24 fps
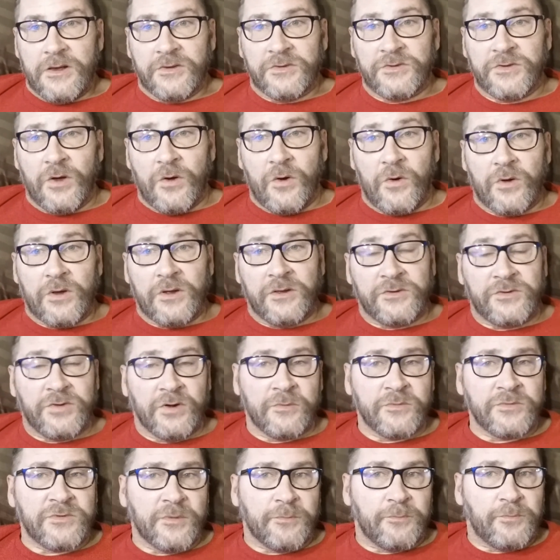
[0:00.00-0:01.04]
So in
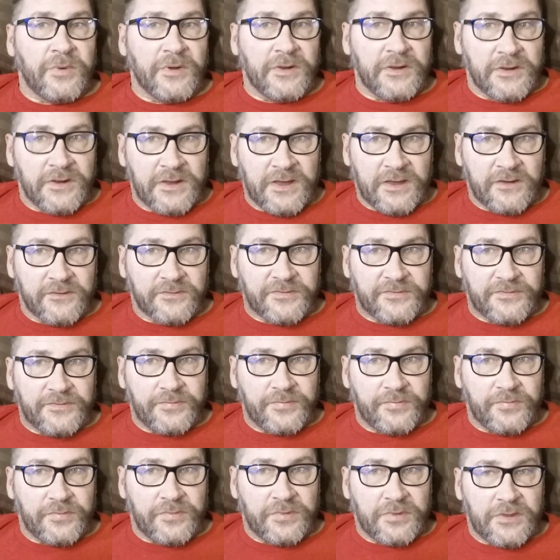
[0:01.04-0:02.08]
terms of belief,
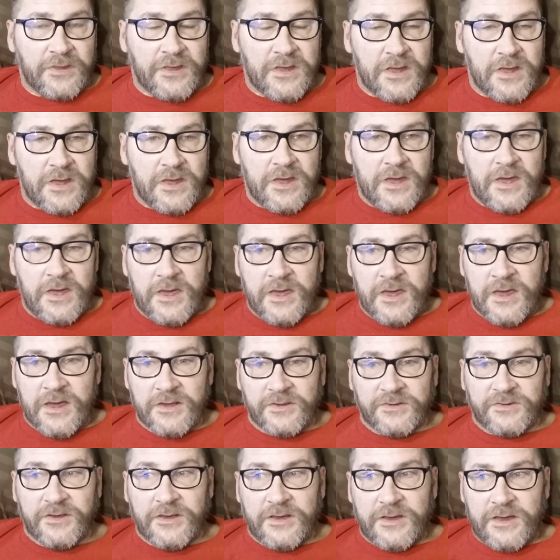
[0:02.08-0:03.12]

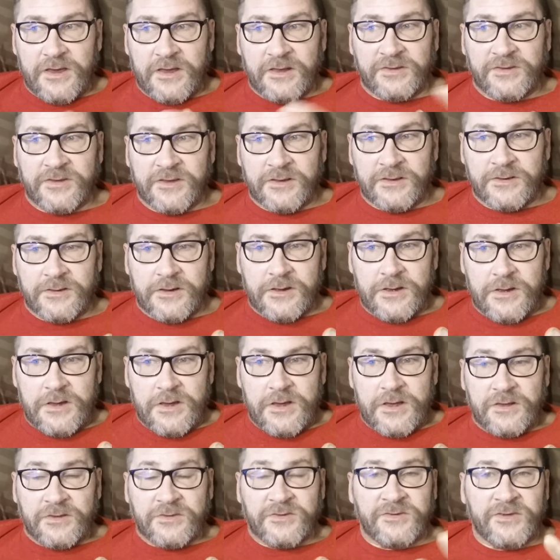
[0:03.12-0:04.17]
it's in
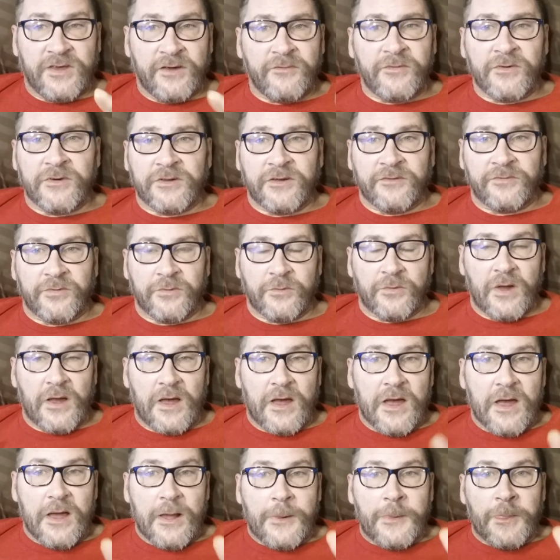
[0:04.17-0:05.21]
several different,
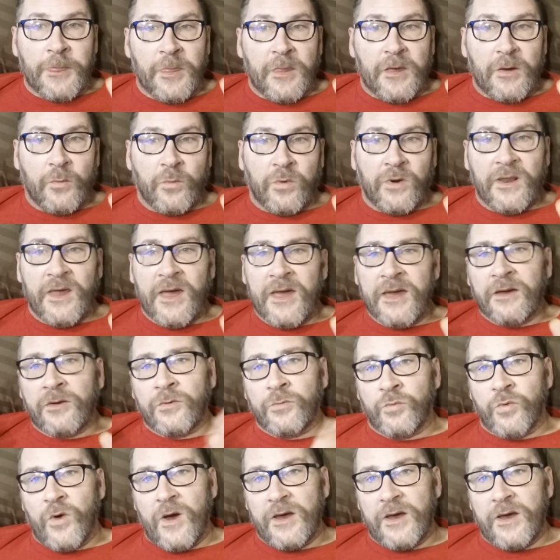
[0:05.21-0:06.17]
what I can